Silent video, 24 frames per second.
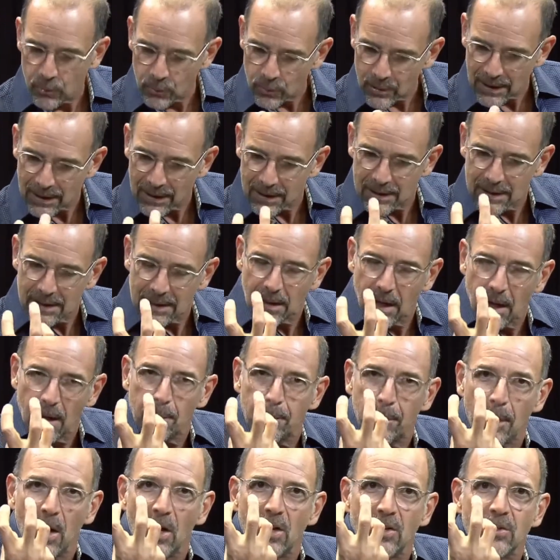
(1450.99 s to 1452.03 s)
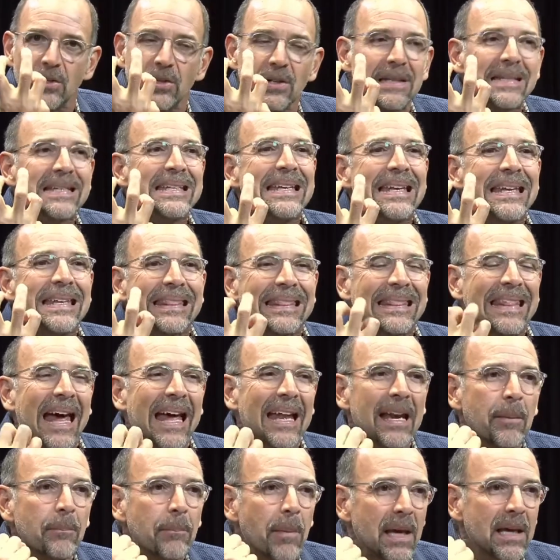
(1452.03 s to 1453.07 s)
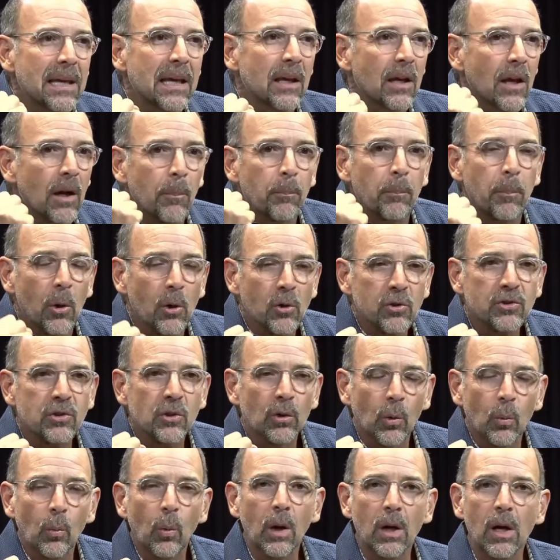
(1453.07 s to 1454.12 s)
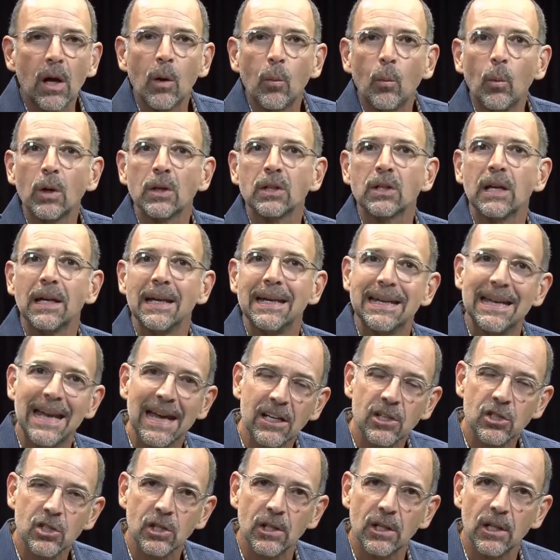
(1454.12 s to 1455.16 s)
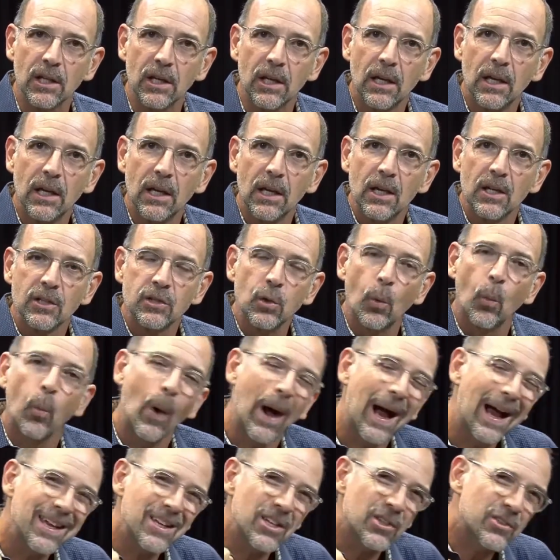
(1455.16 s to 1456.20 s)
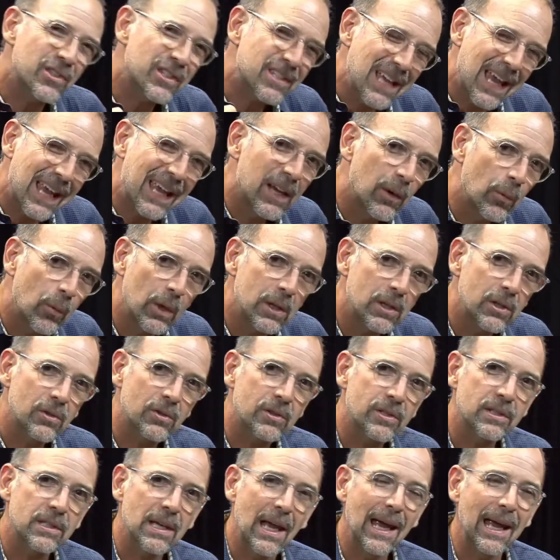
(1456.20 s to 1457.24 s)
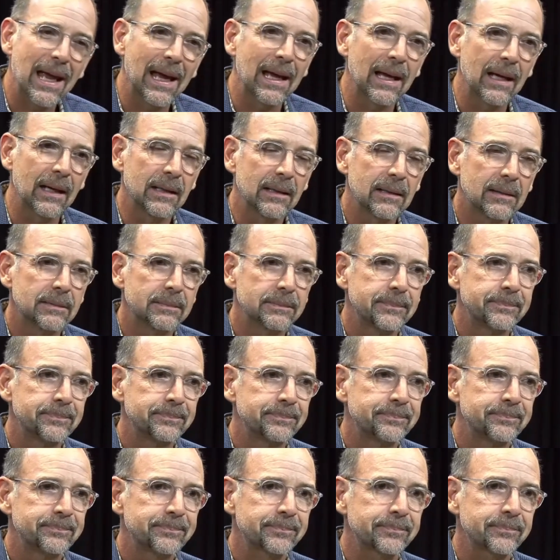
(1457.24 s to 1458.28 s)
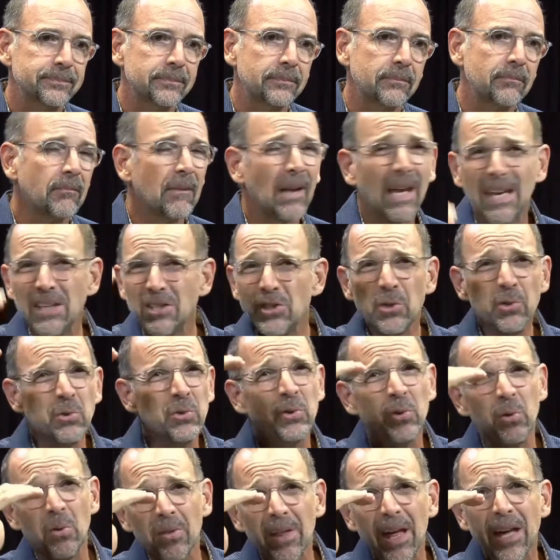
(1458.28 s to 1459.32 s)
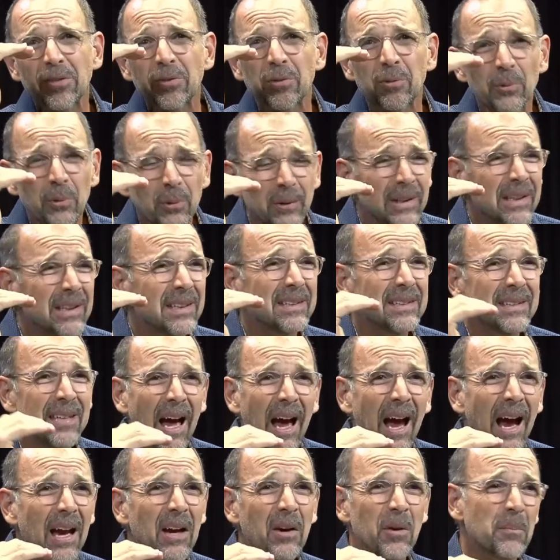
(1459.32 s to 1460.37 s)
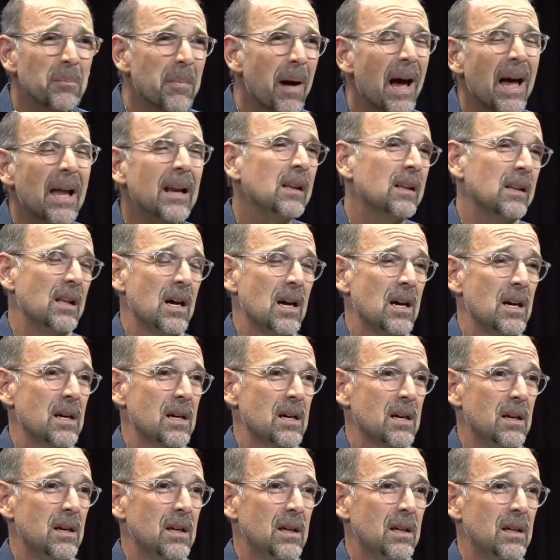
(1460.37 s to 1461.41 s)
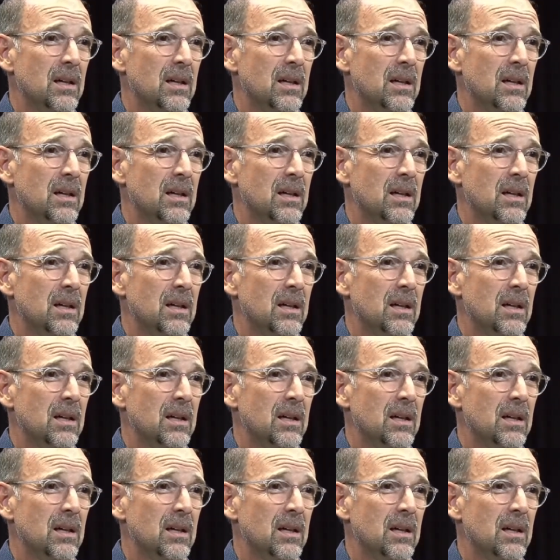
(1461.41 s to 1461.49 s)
you getting up underneath that and making a personal one-on-one -on -one connection to why you're saying what you're saying. And you do that through the entire monologue.